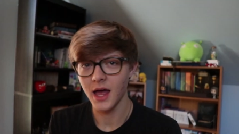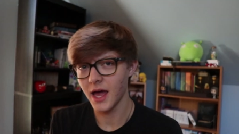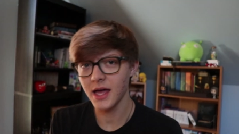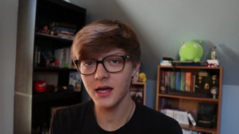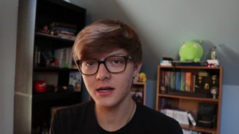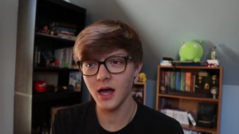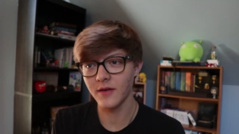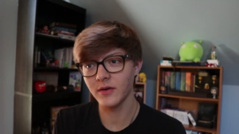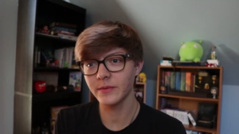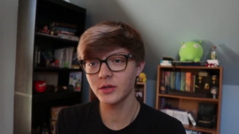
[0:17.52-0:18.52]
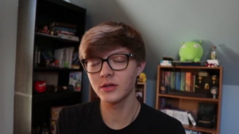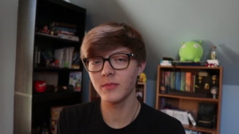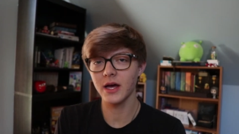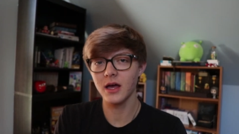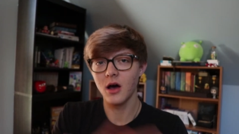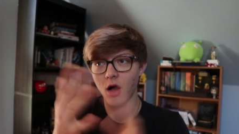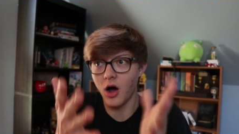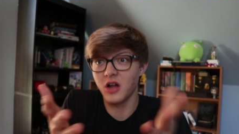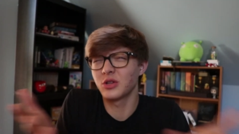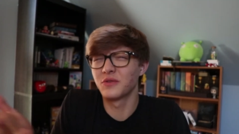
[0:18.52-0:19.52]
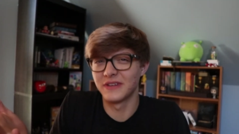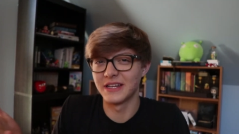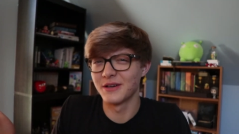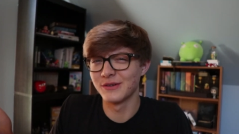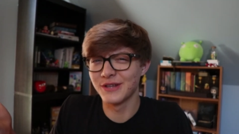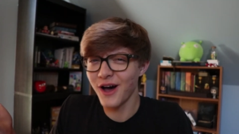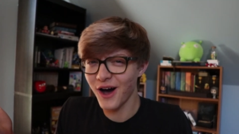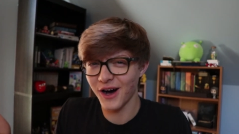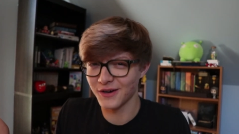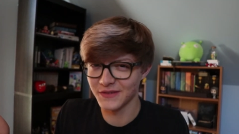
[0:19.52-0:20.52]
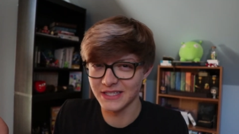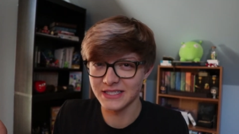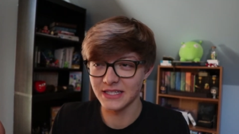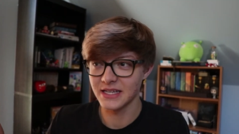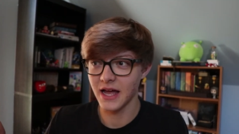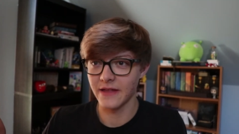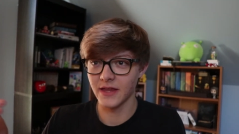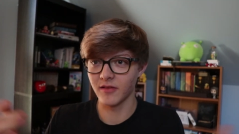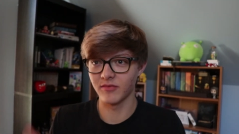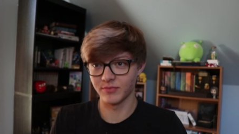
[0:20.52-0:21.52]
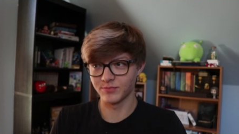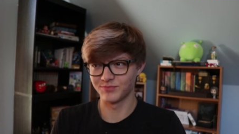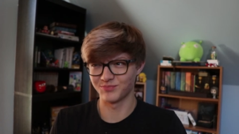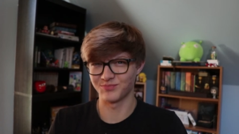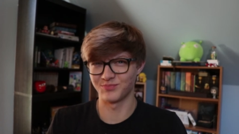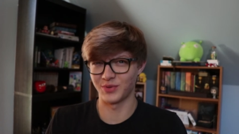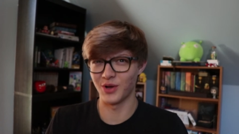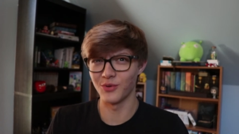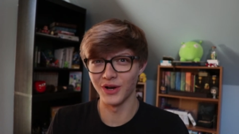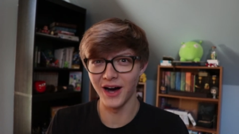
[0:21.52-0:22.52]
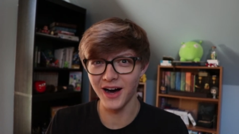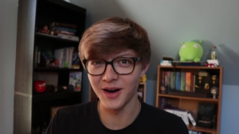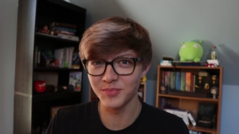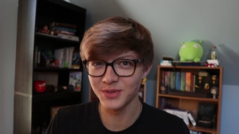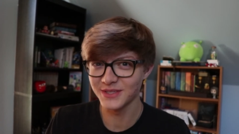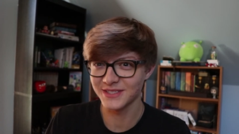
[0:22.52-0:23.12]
And I've uploaded my Hollow videos, obviously, and they've blown up.